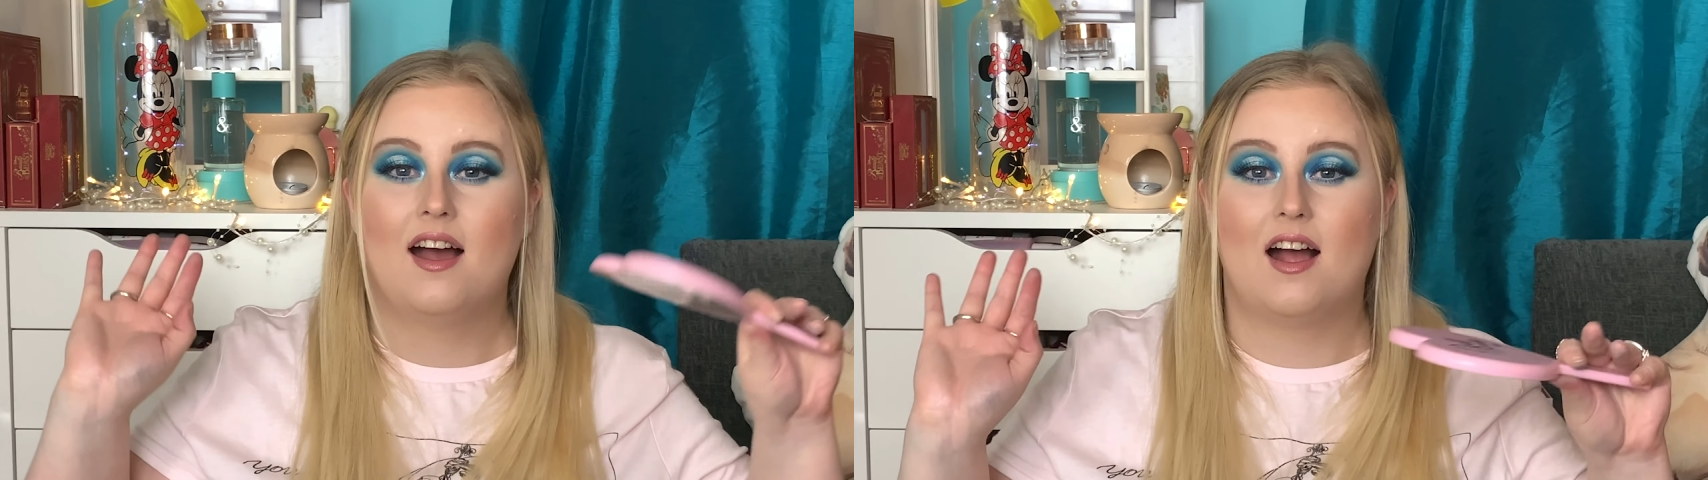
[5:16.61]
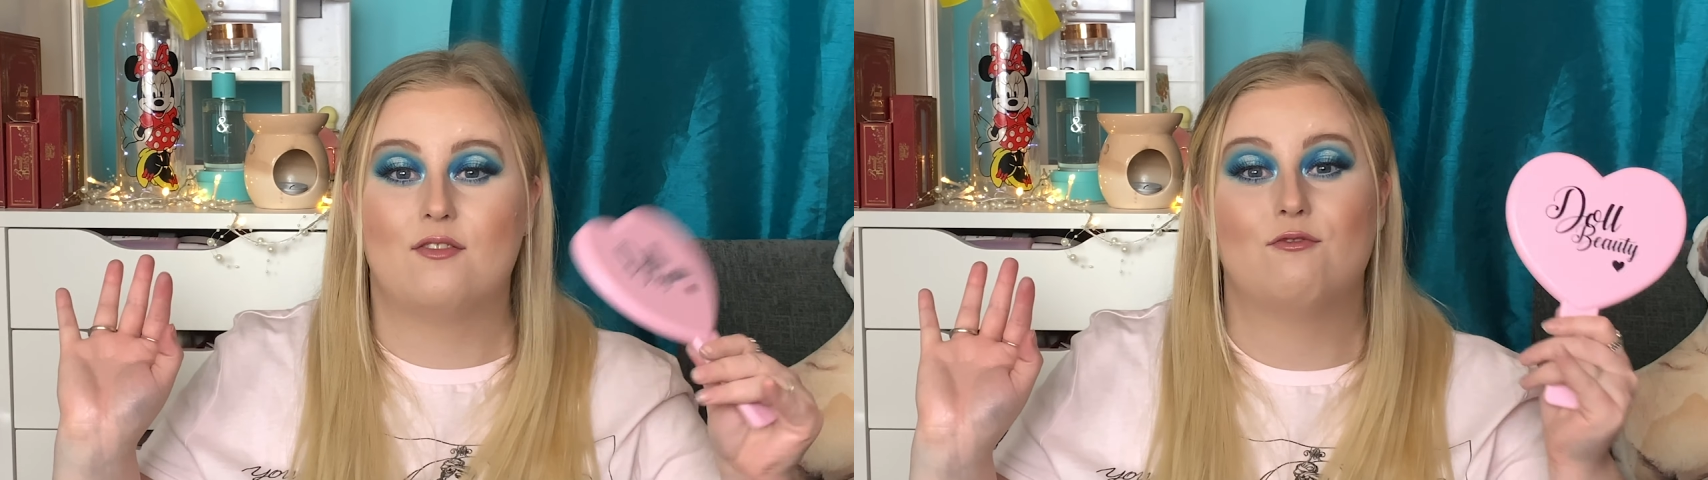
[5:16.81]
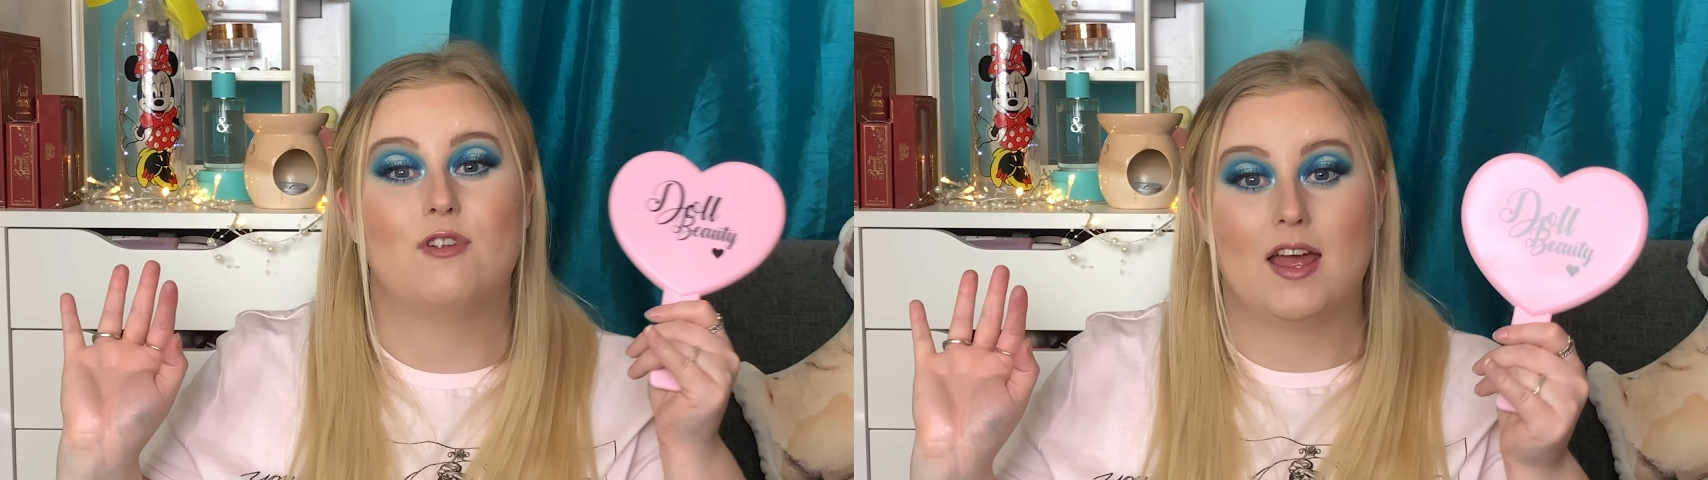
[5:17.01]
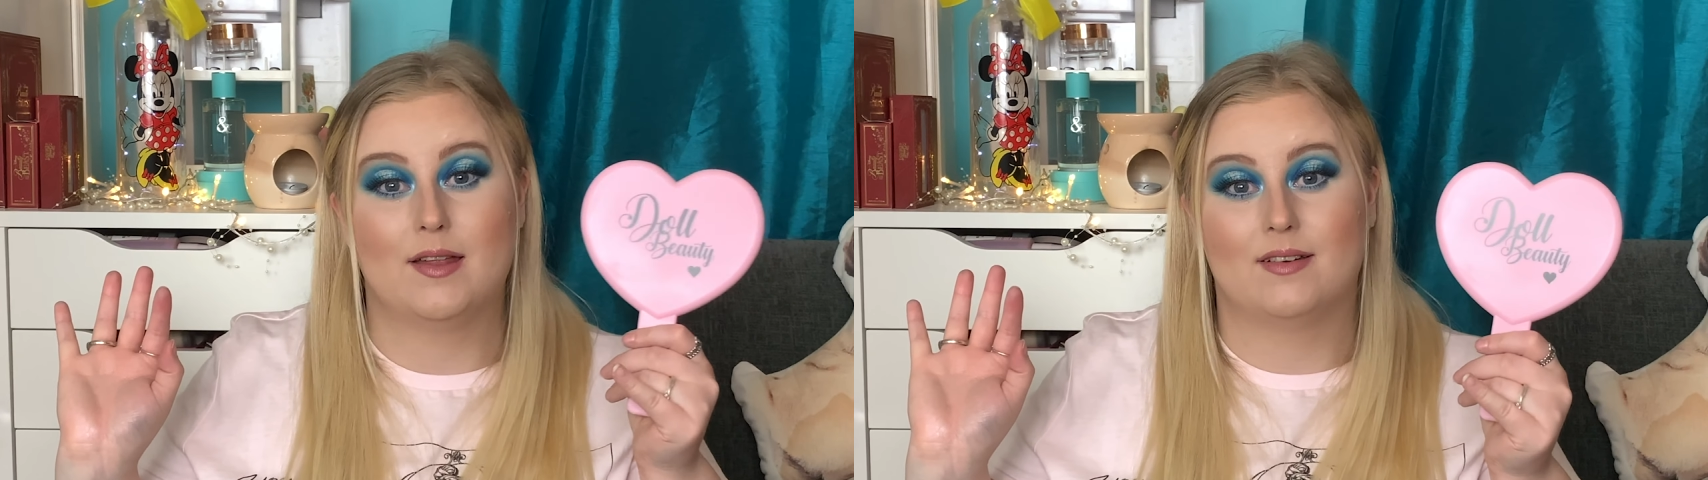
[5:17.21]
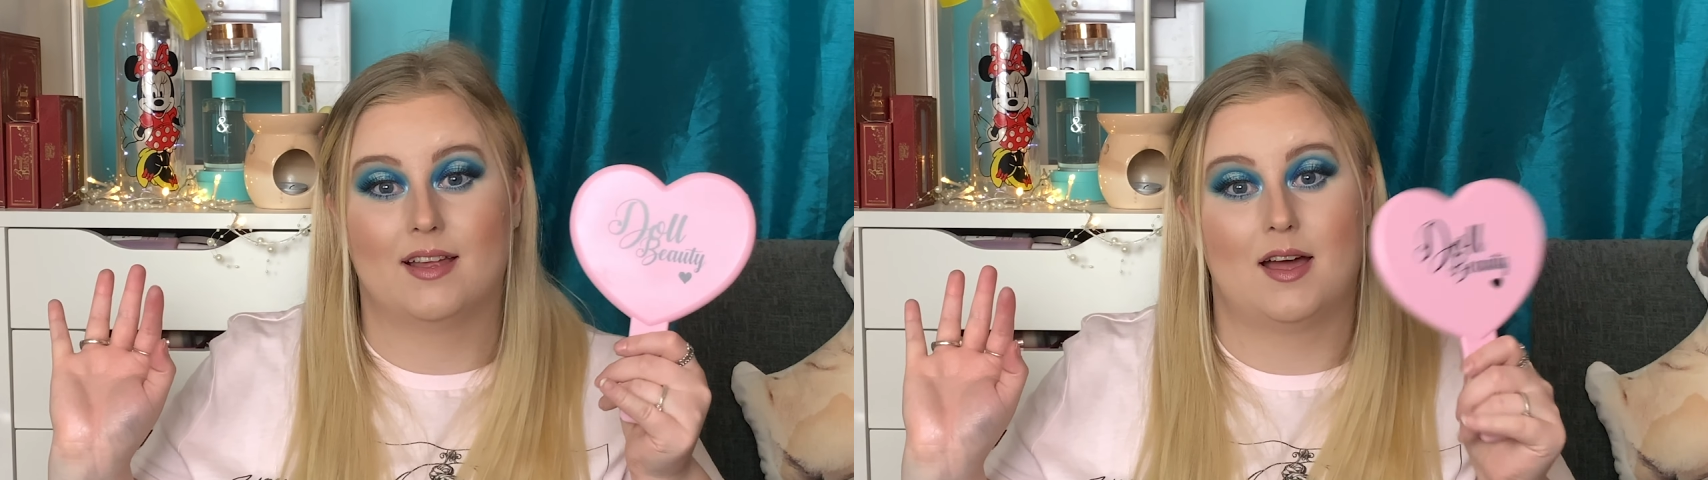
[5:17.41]
I'm
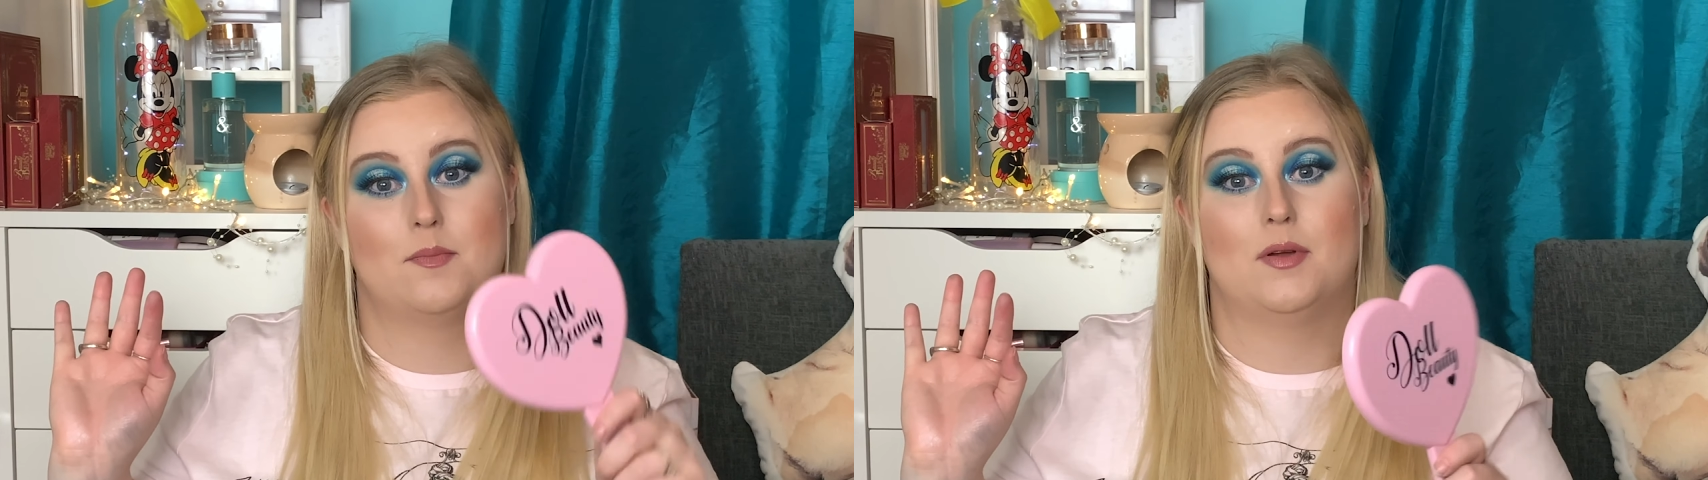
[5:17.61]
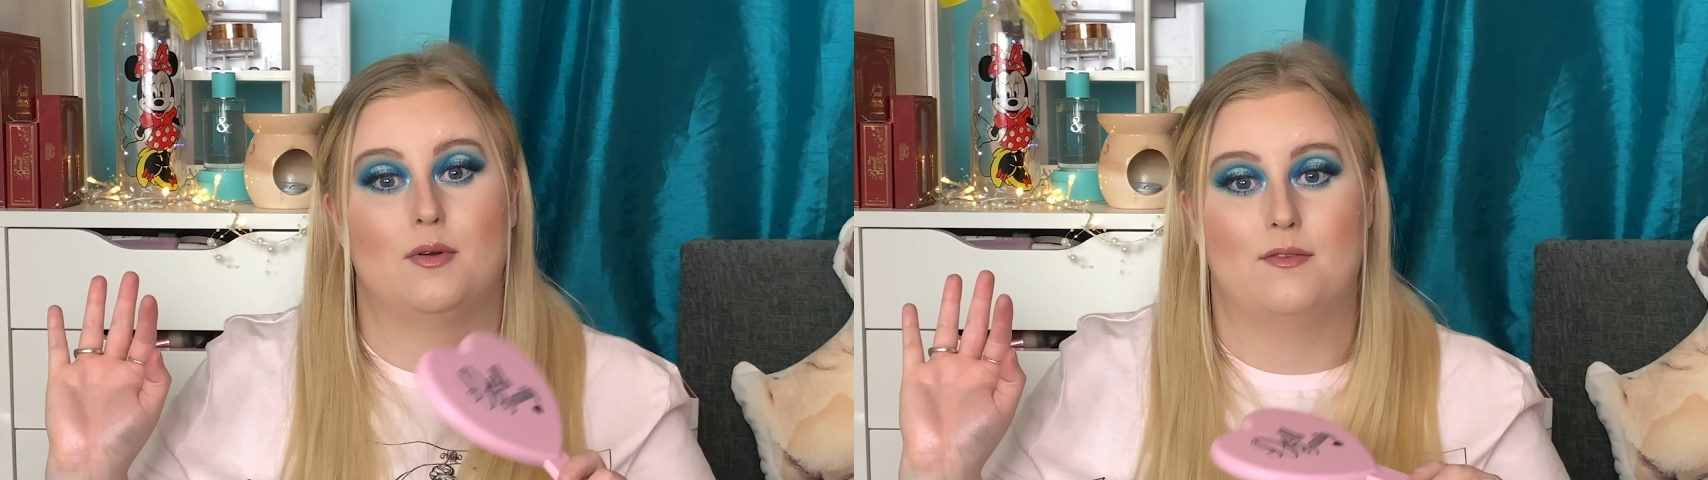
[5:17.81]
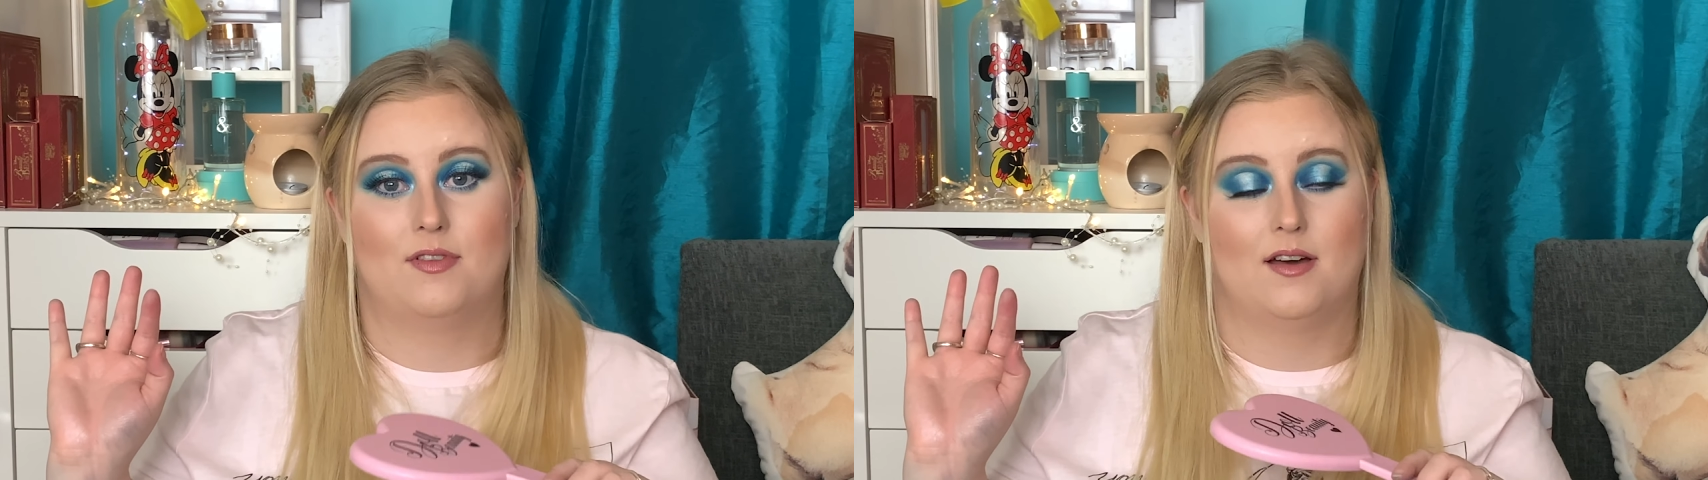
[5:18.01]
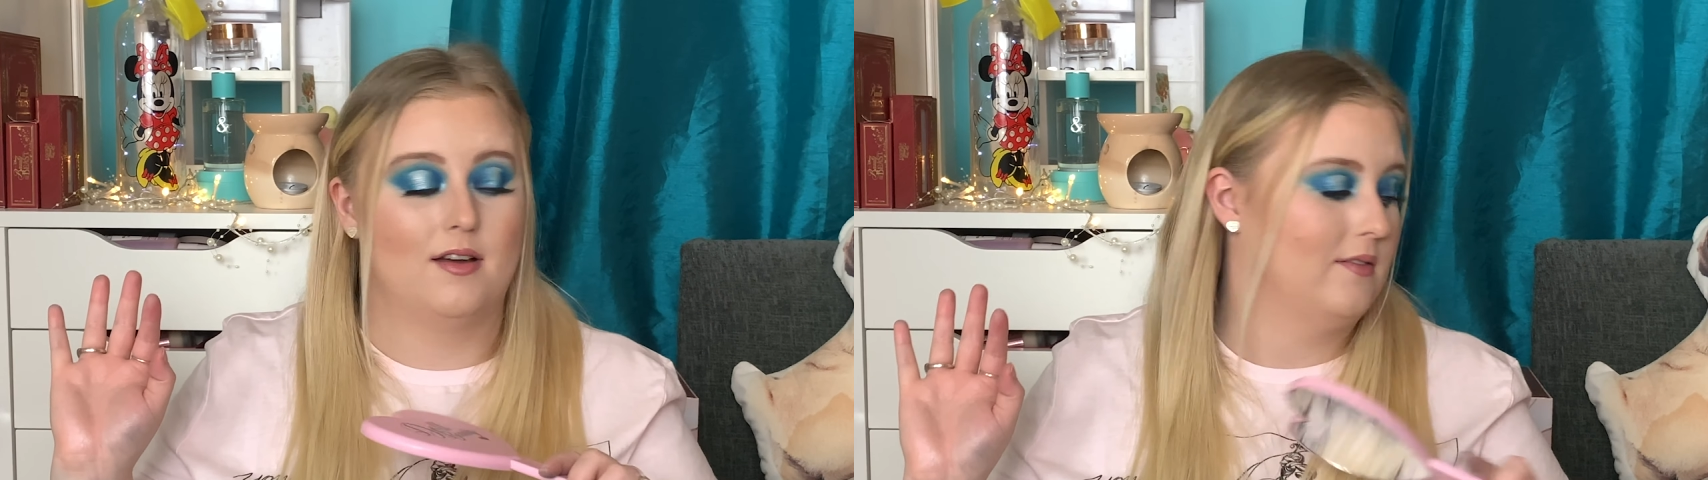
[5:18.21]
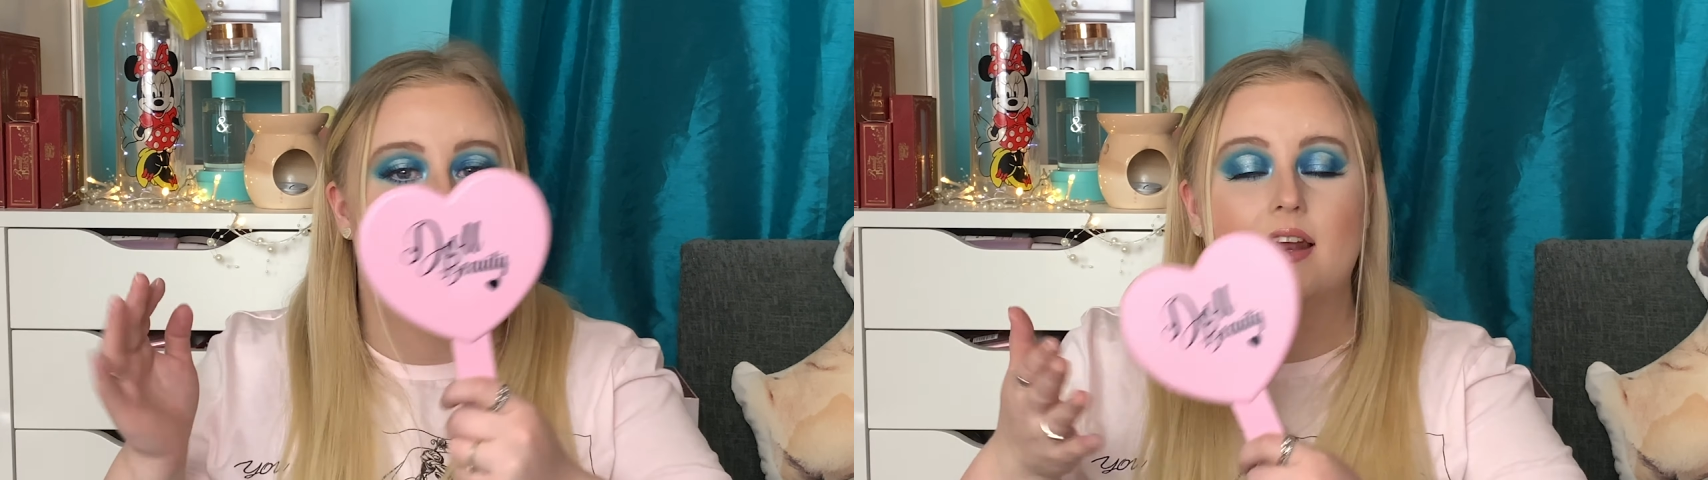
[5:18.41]
really happy with that.